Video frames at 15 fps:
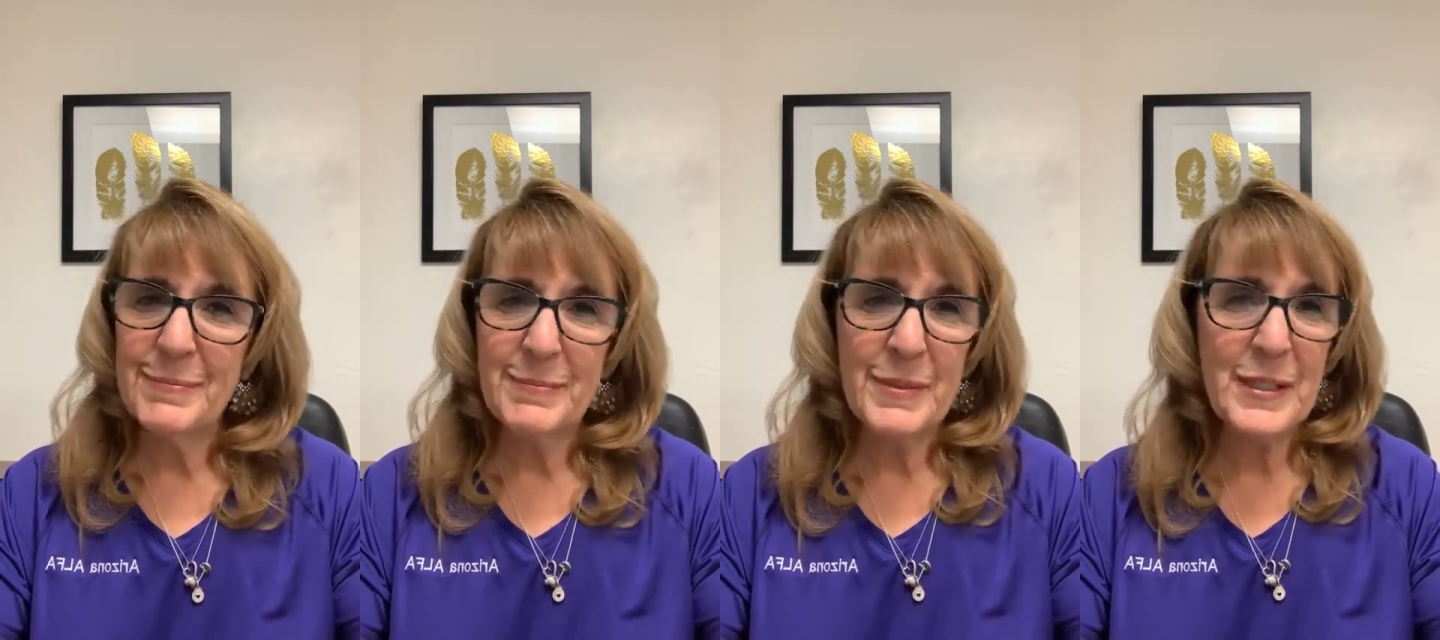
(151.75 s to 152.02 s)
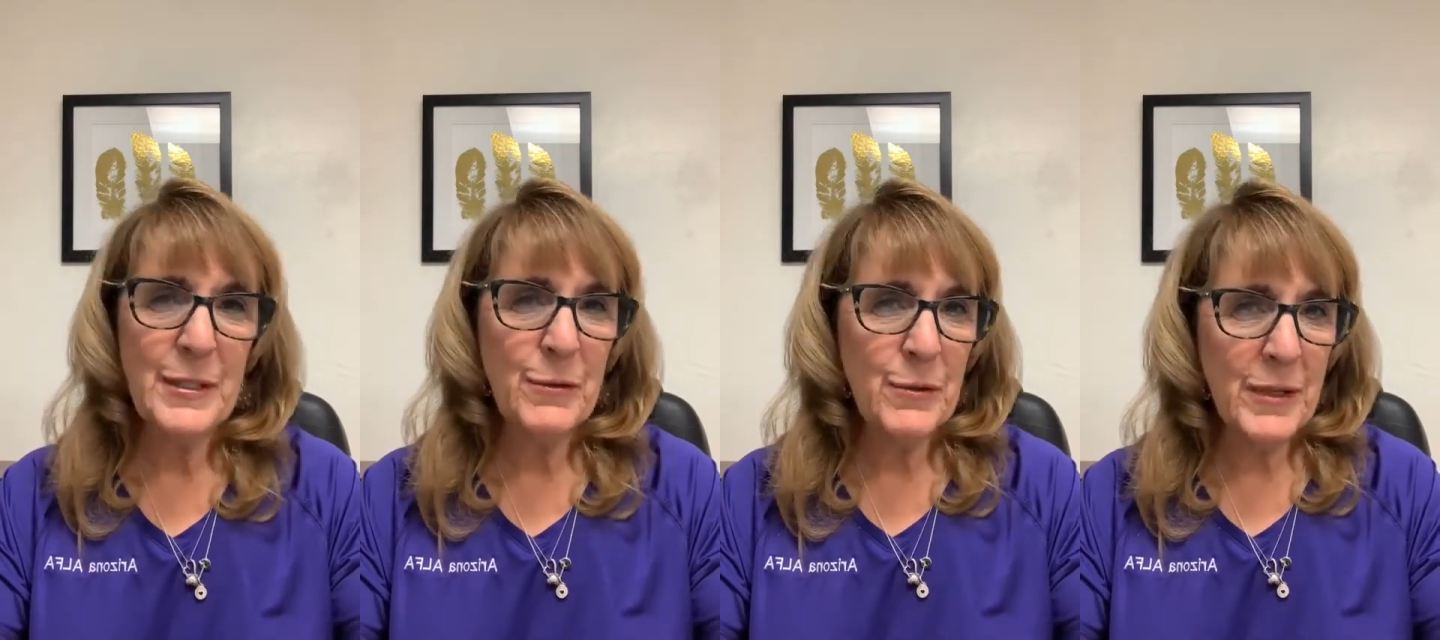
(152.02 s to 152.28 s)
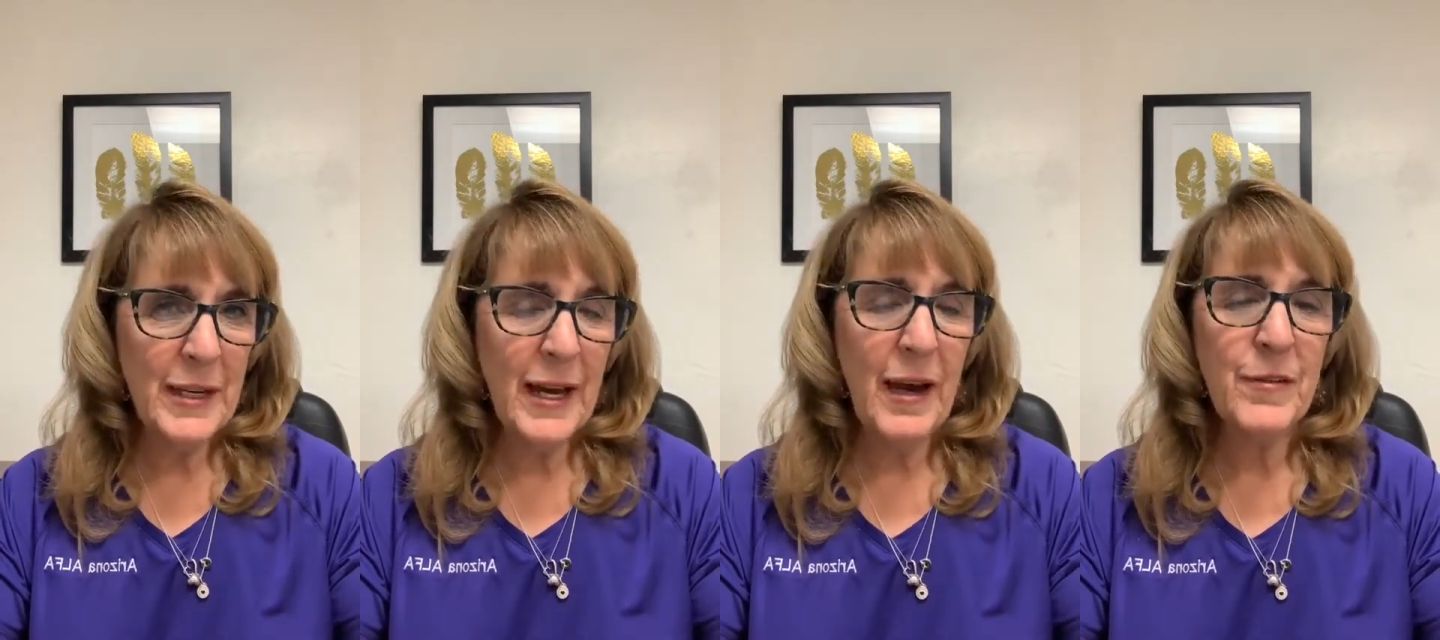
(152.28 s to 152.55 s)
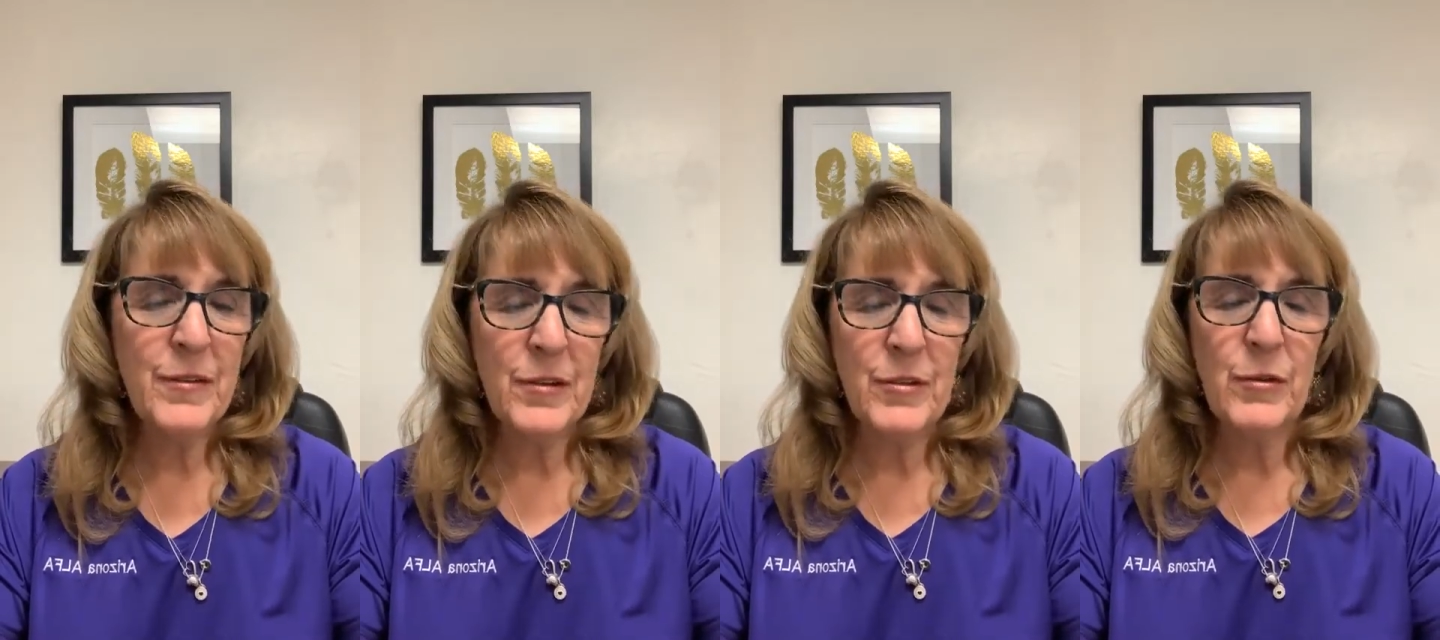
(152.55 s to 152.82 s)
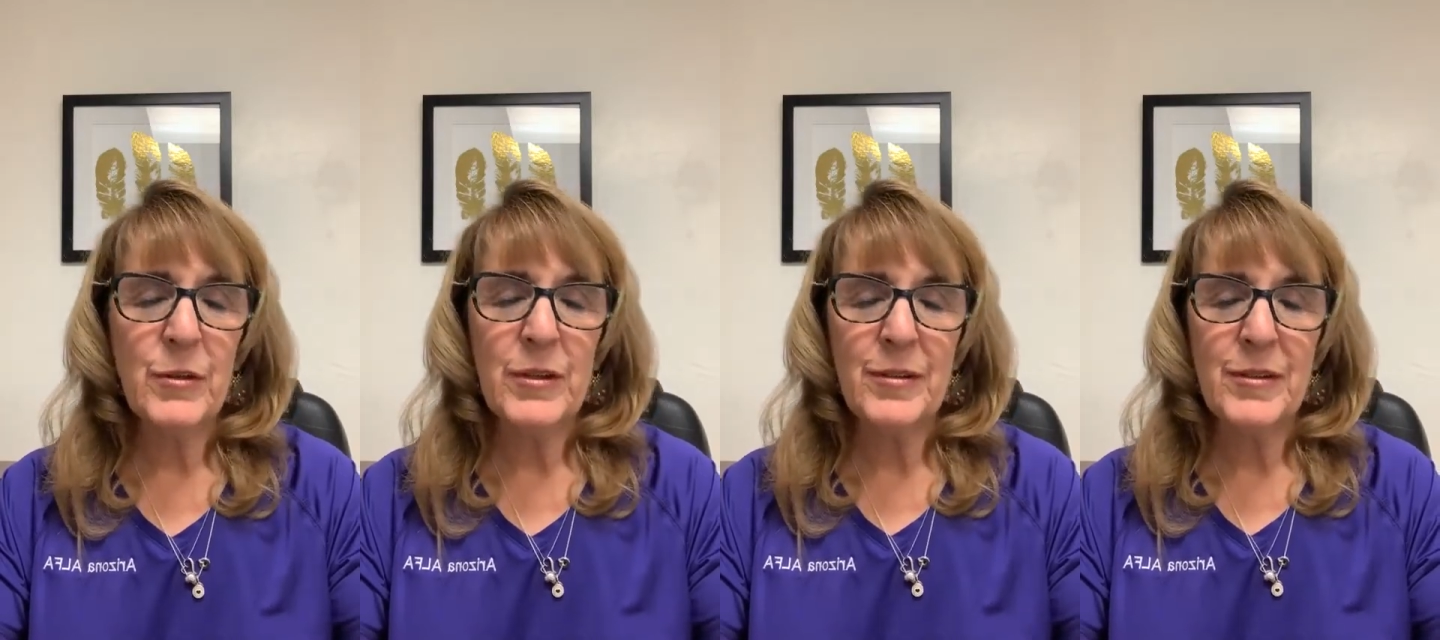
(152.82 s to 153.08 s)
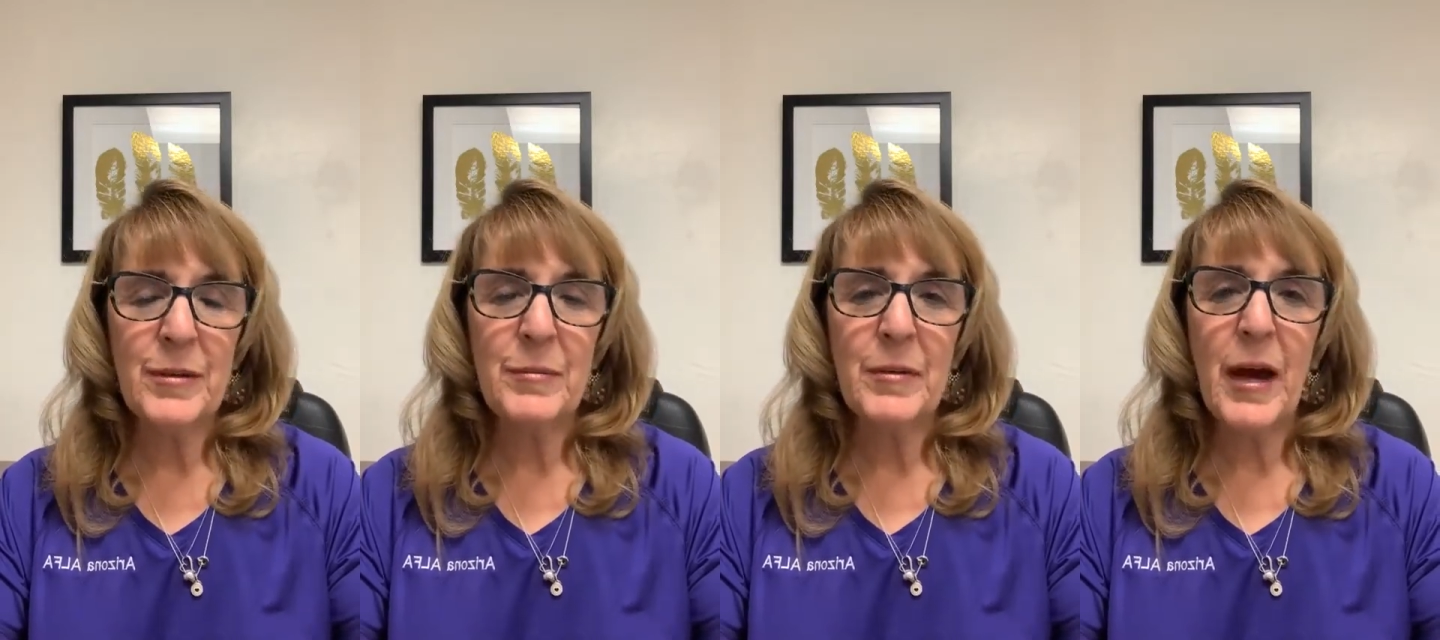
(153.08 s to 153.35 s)
but you really have to do the
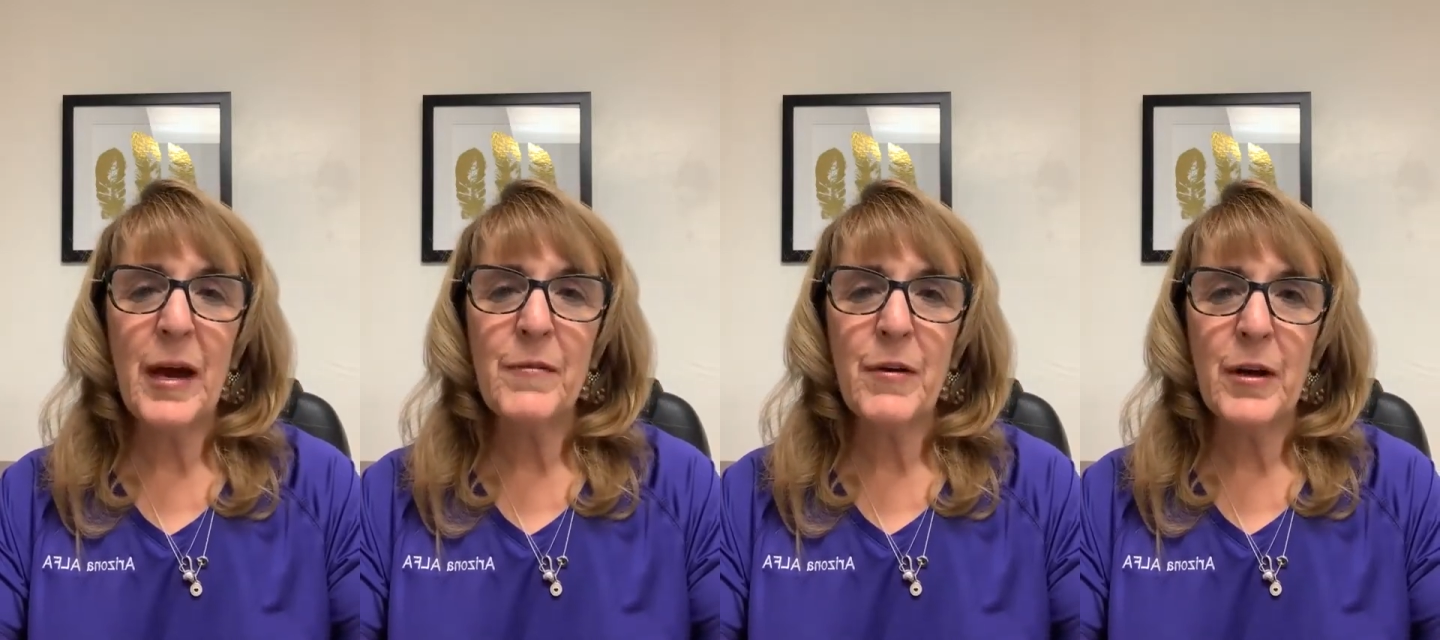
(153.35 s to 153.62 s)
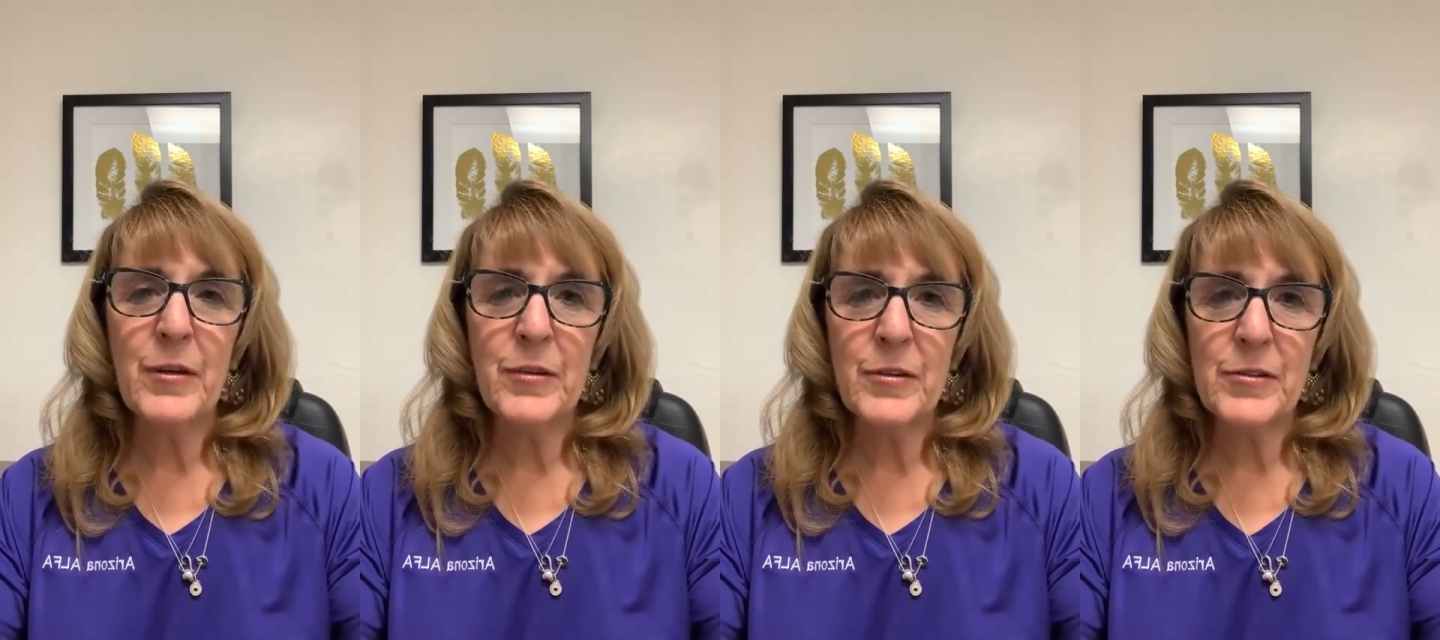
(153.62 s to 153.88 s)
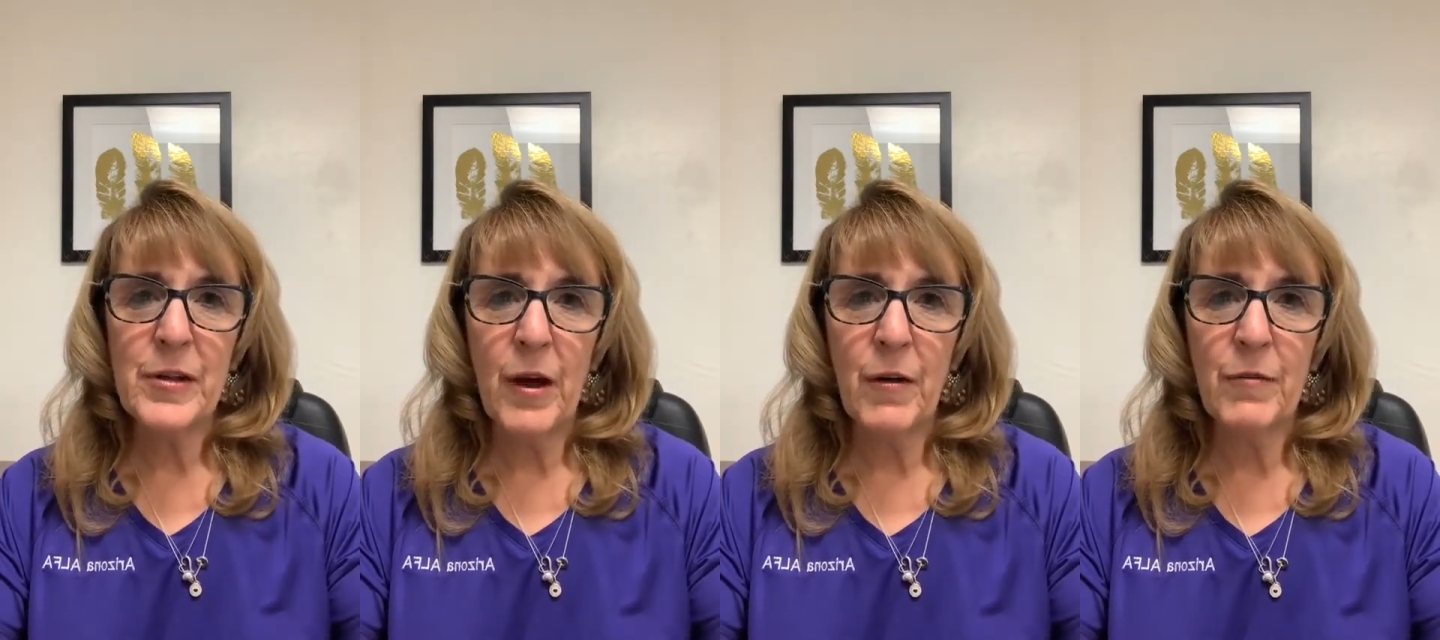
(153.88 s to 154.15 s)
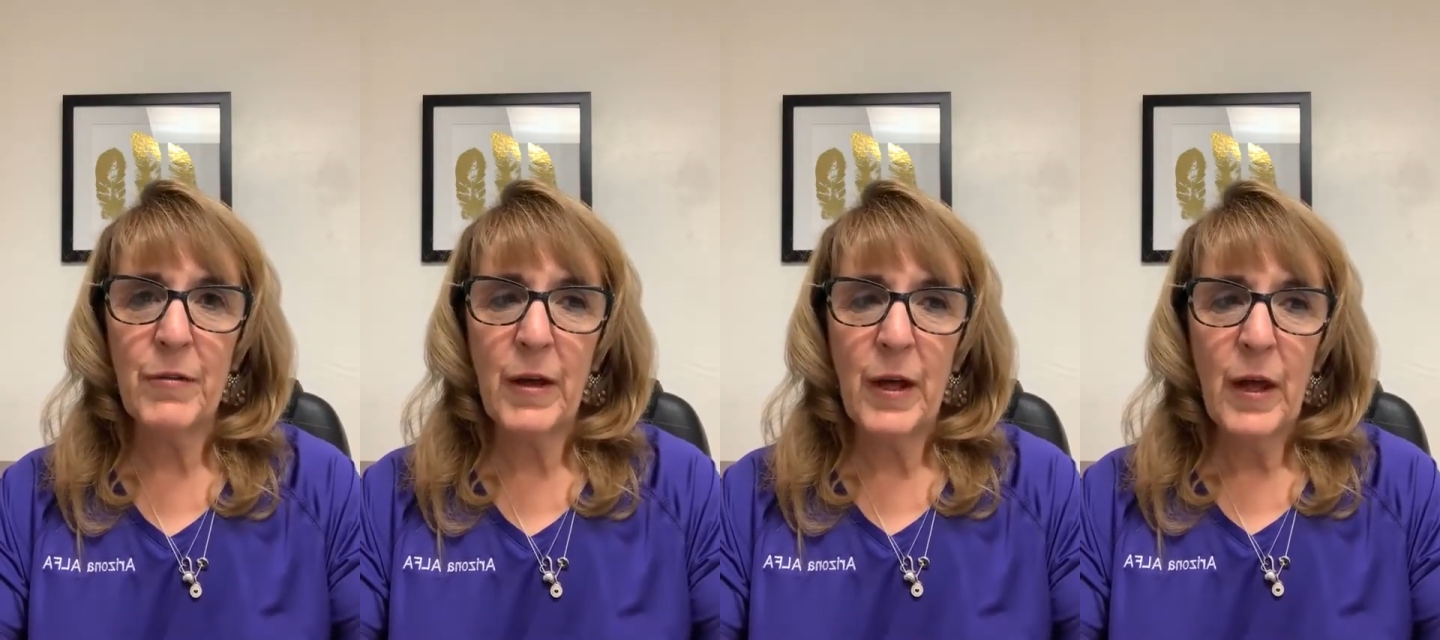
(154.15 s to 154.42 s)
deep dive on yourself.